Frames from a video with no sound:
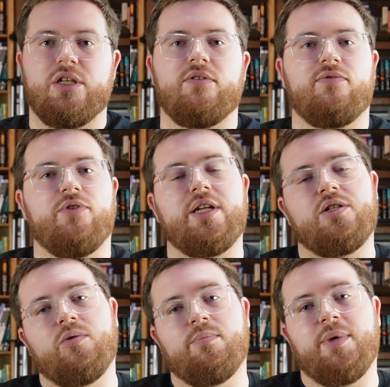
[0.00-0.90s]
They're afraid
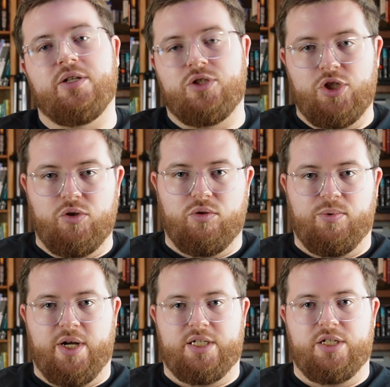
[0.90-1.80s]
to embarrass you, the
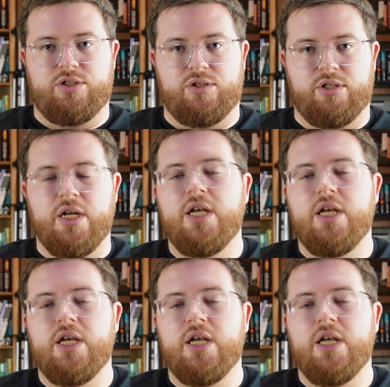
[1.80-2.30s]
practitioner.